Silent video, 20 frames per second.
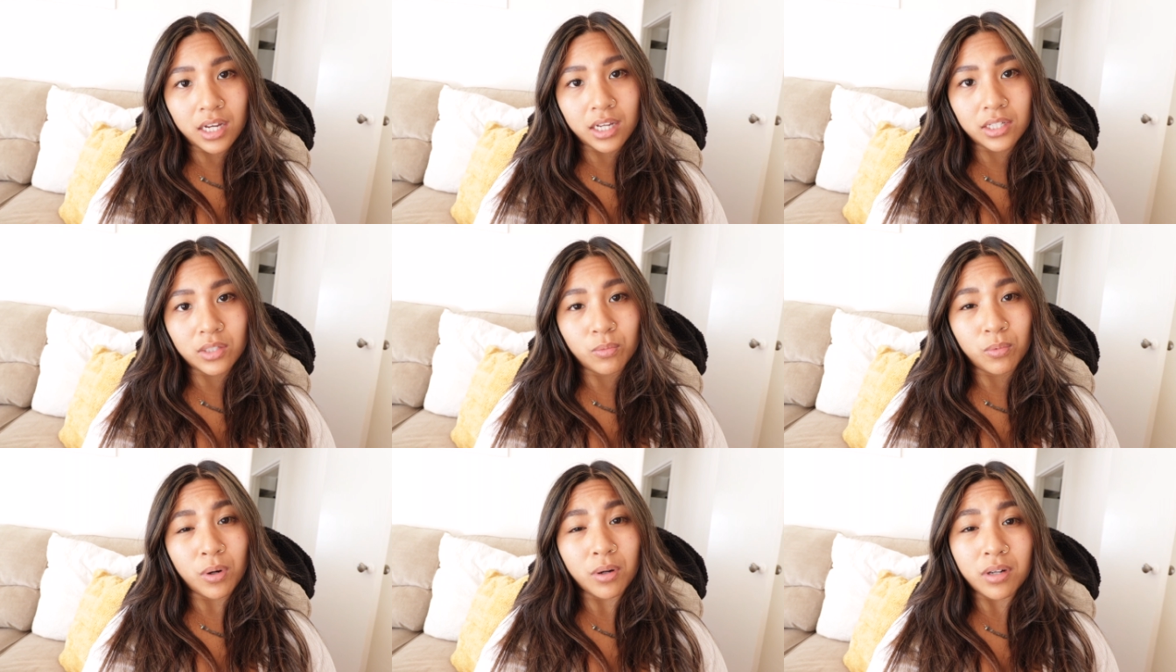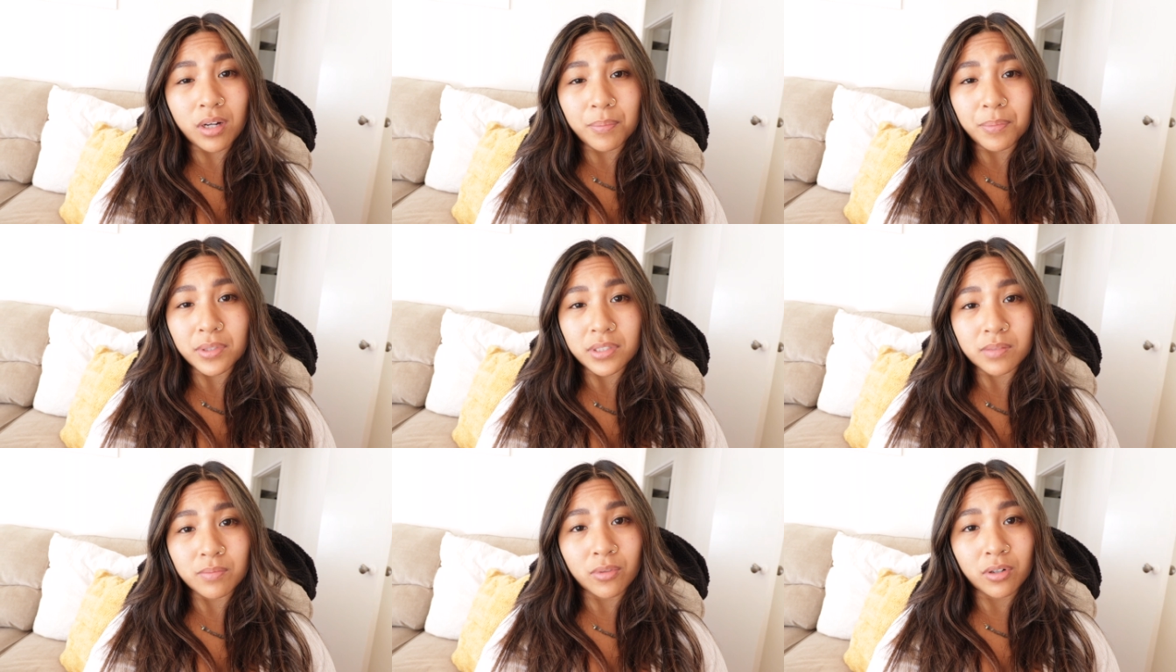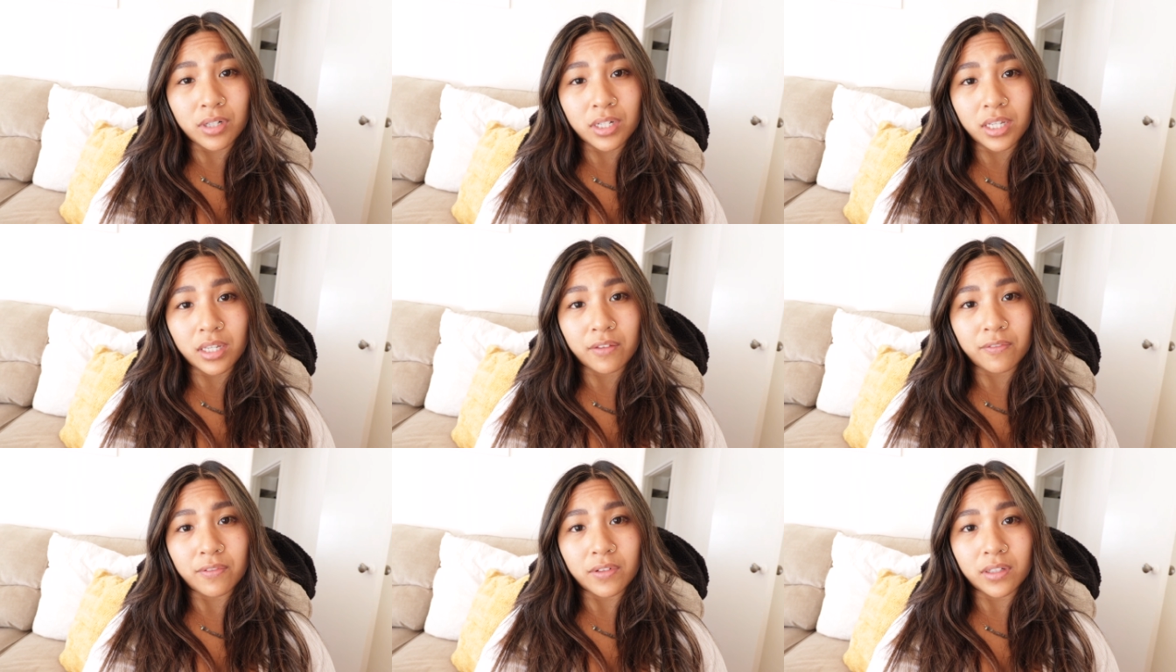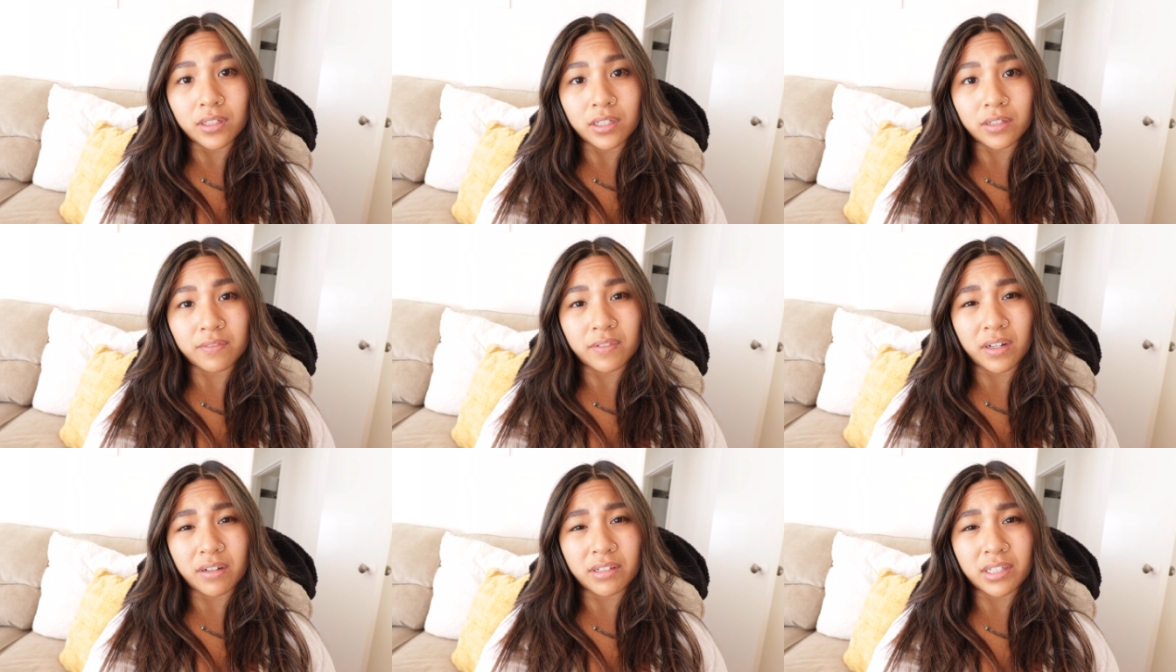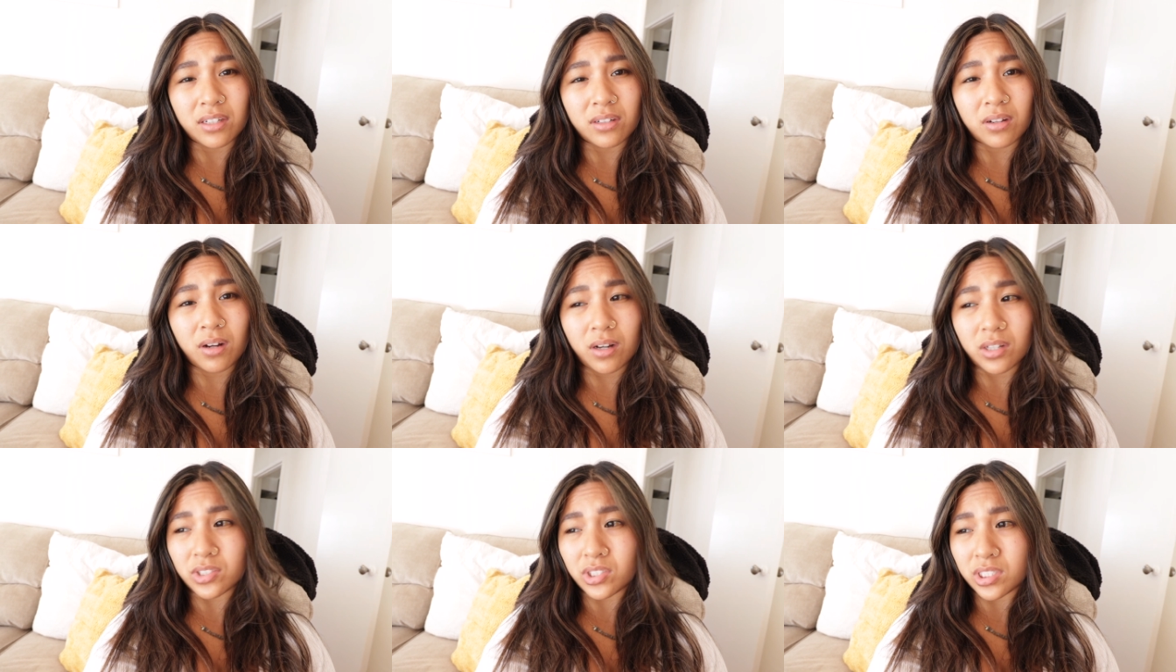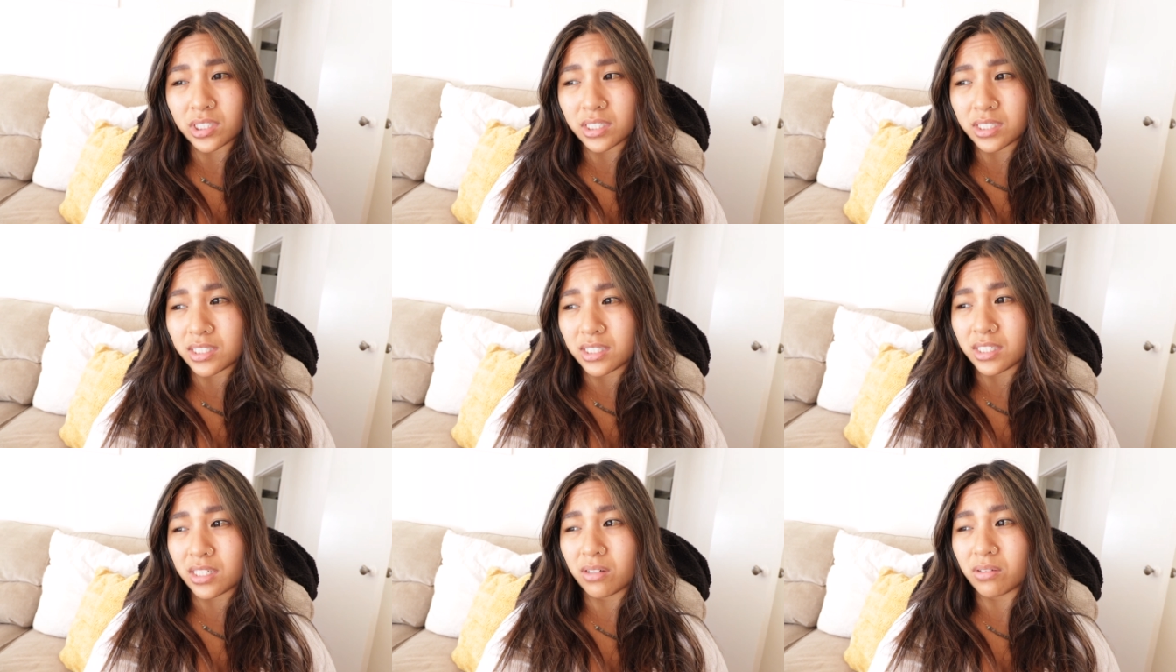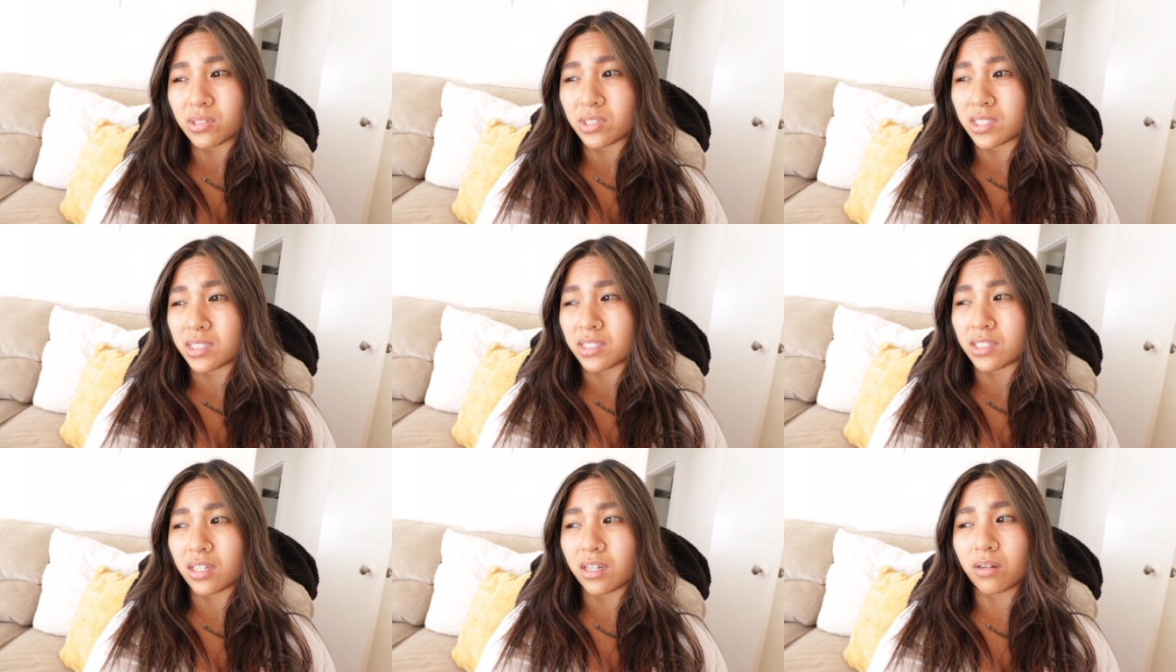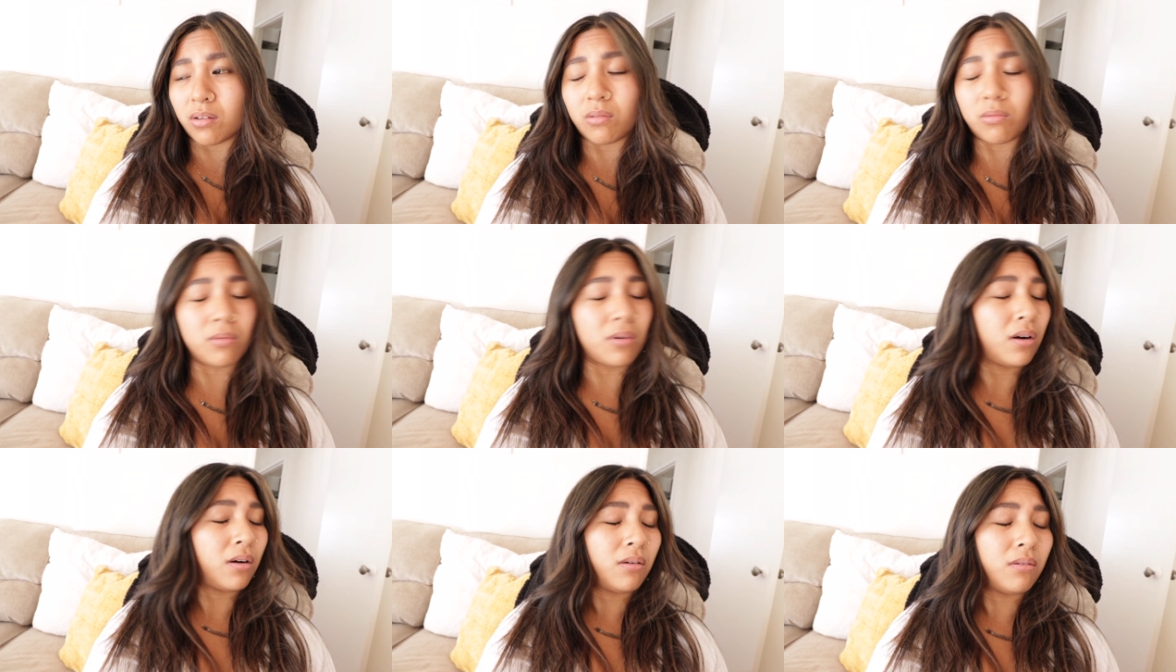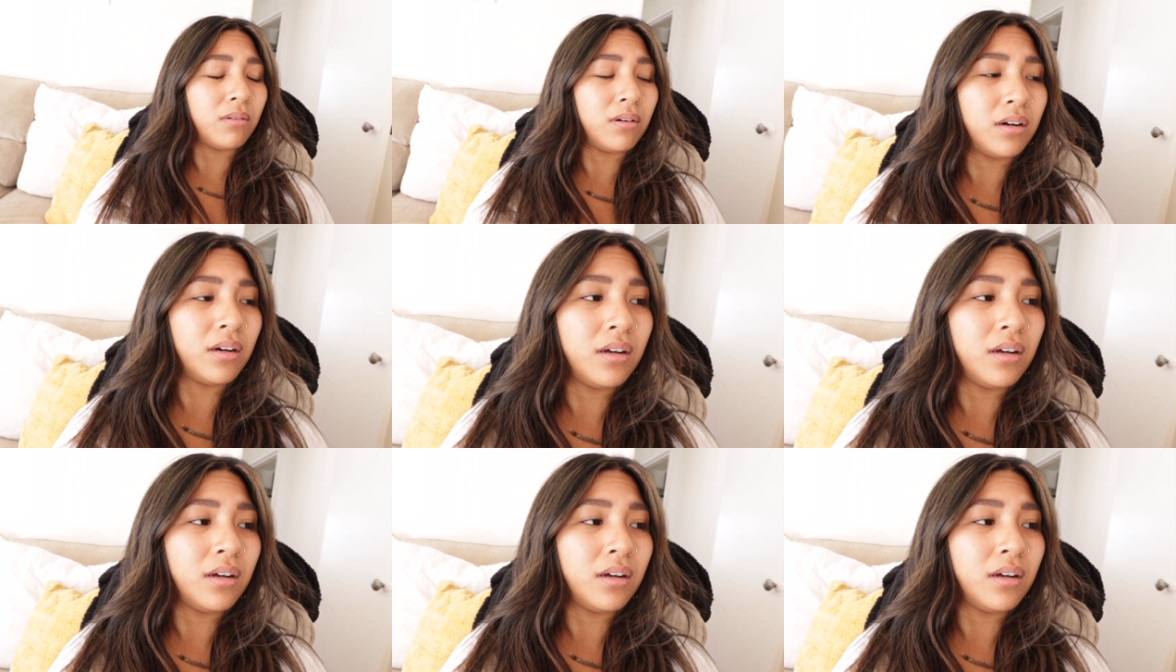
I woke up this morning feeling very nauseous and I was just like, whoa,